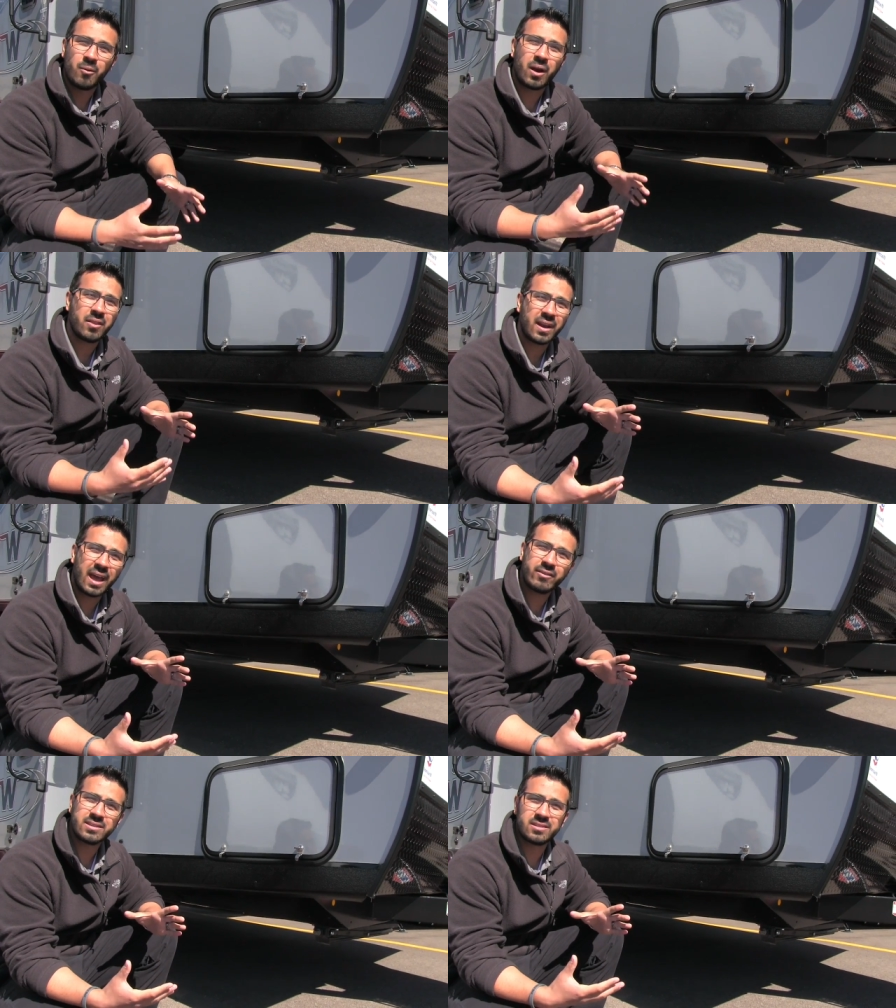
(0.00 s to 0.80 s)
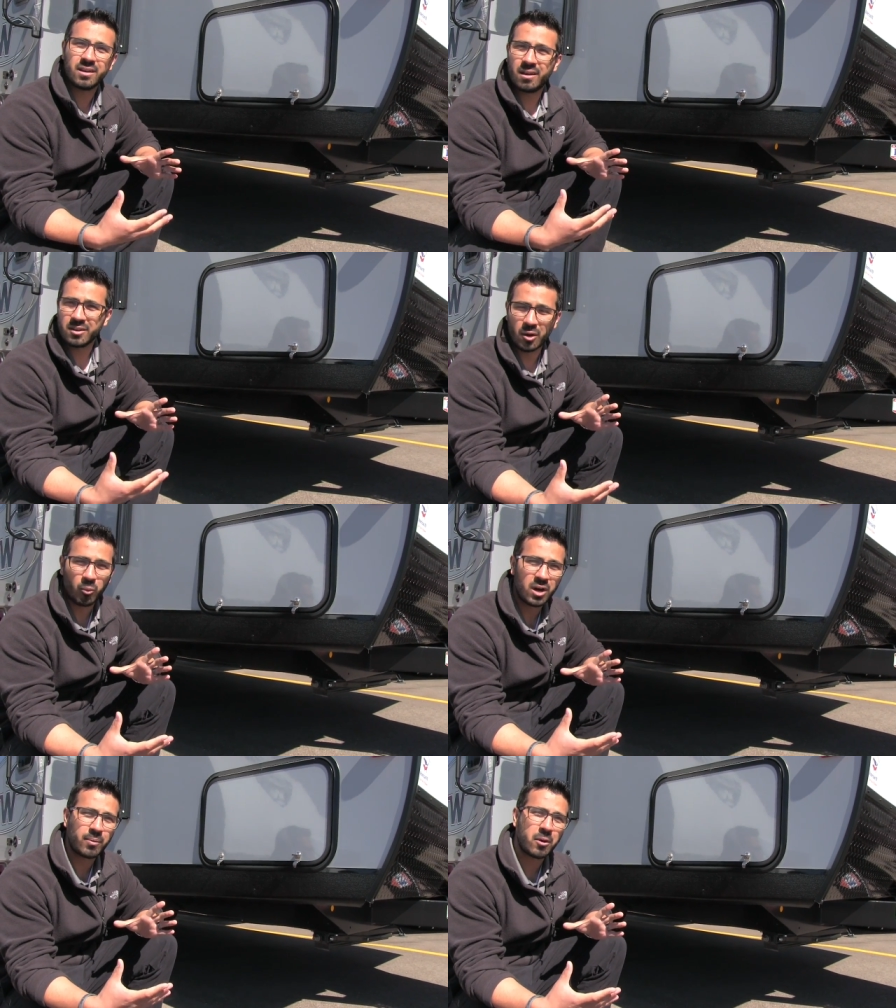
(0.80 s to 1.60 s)
Rather than having to you know,
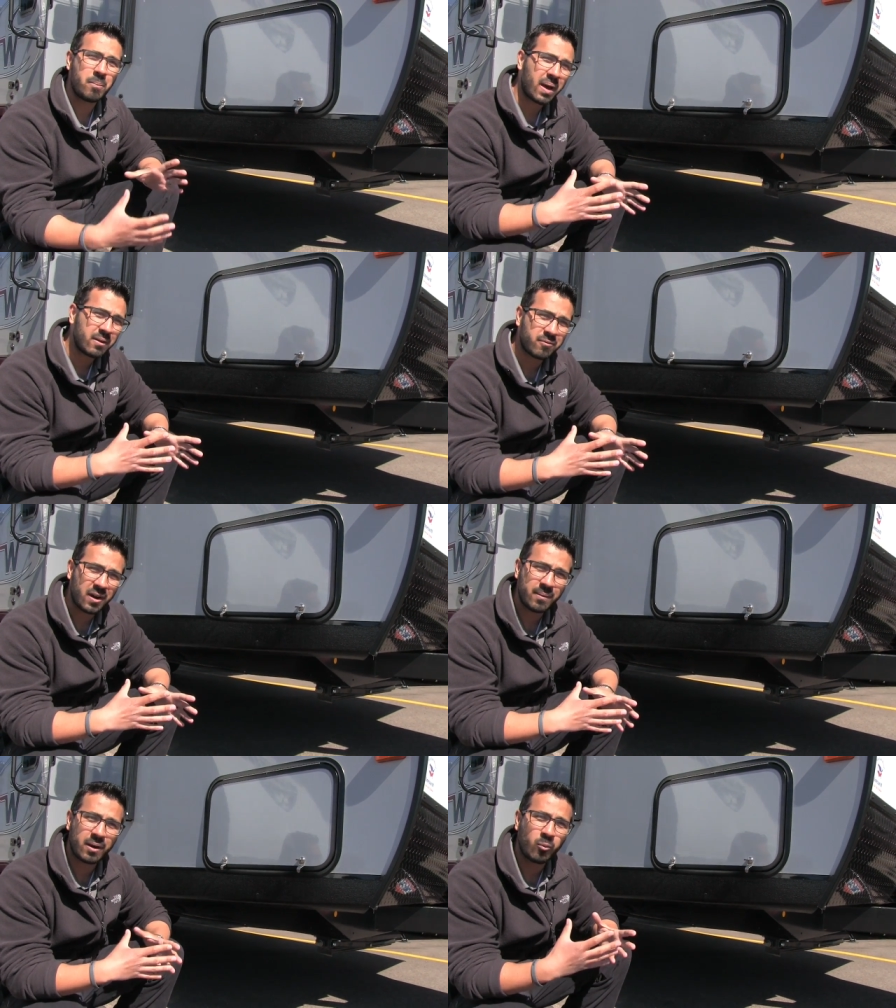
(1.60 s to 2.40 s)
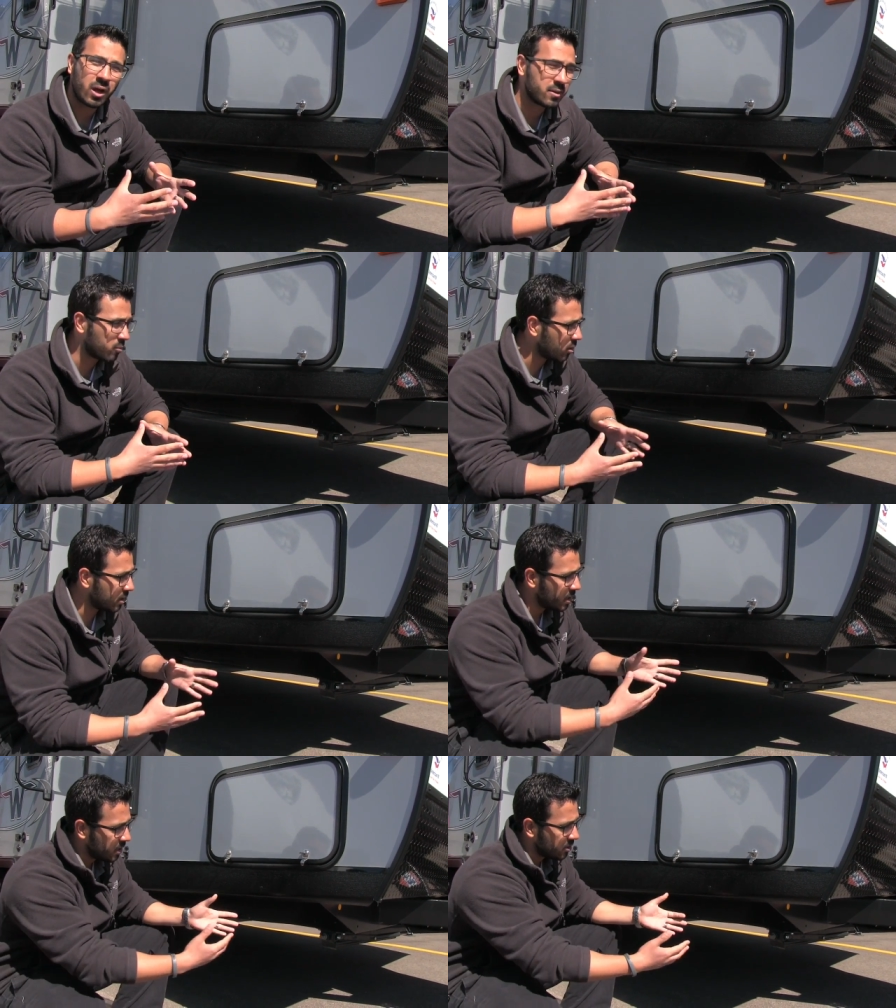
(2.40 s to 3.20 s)
worry about a bent frame on a welded
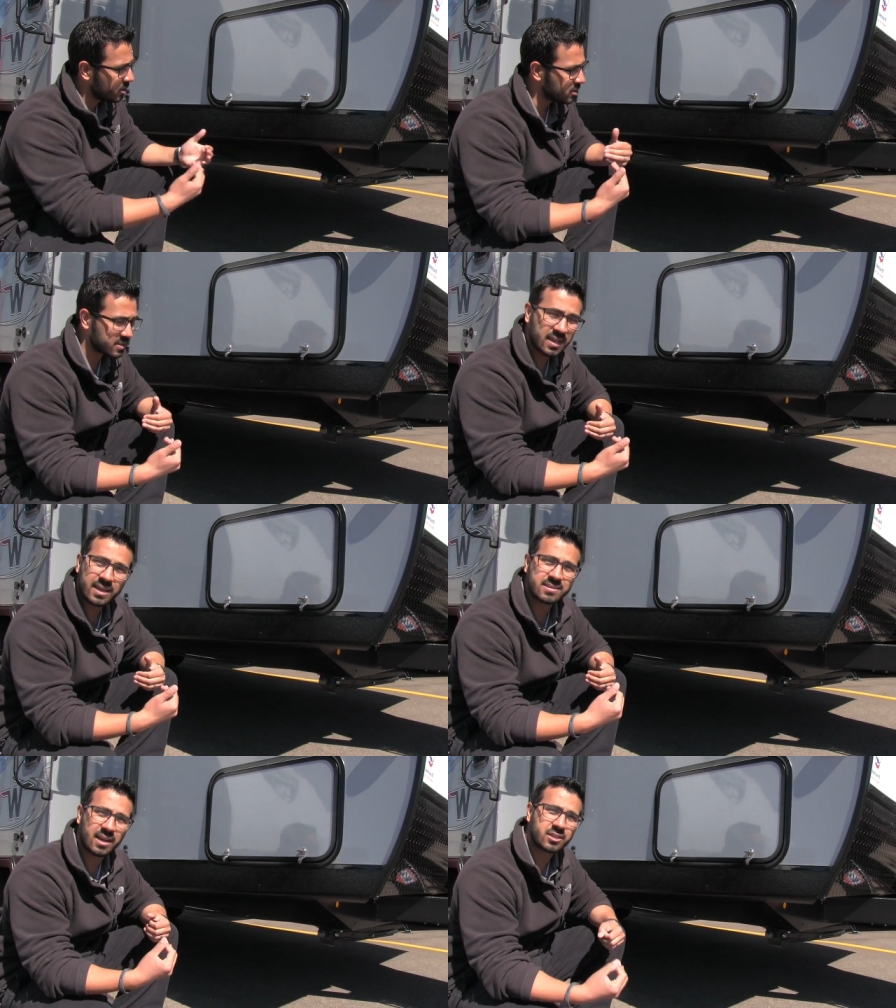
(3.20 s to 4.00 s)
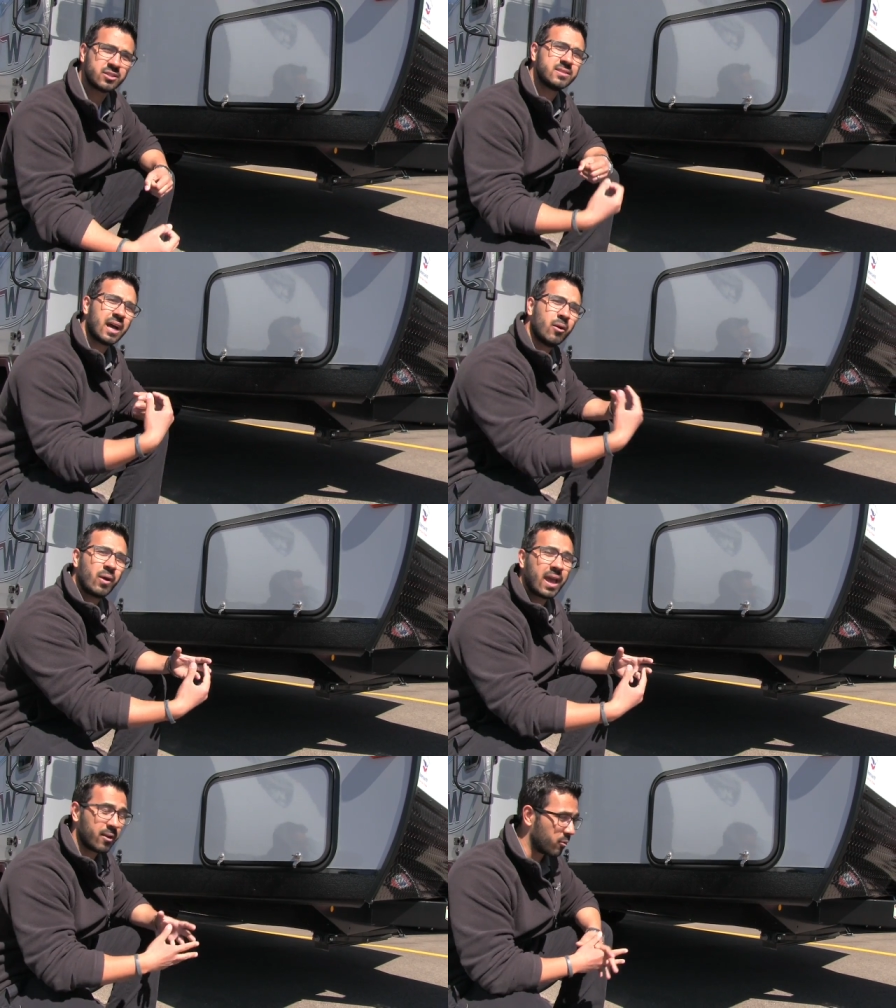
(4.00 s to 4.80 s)
one, you can just take sections
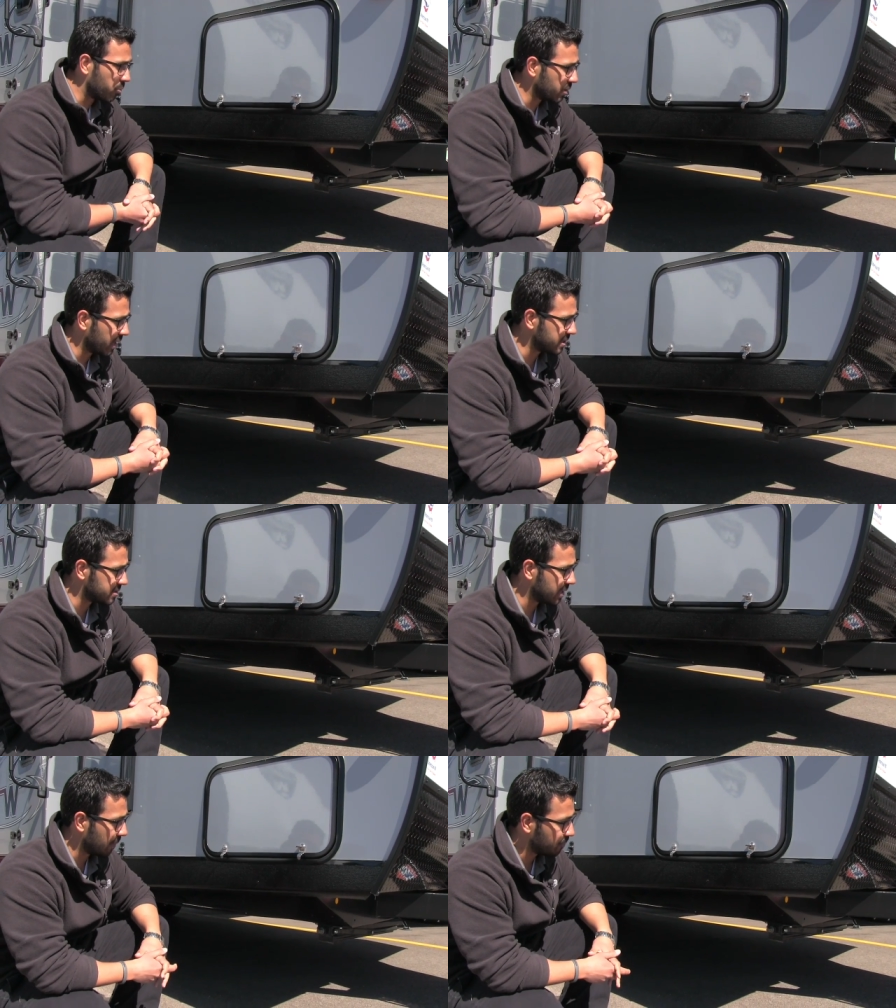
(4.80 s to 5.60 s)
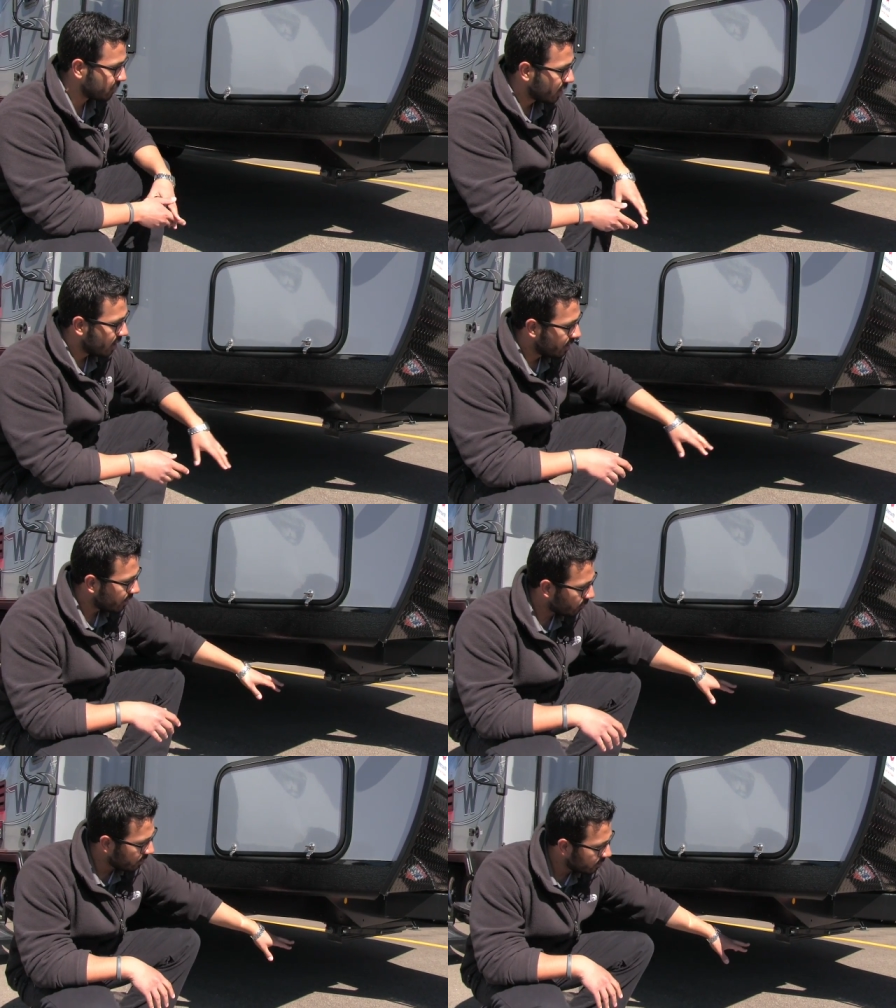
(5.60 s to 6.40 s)
out and replace them. Then right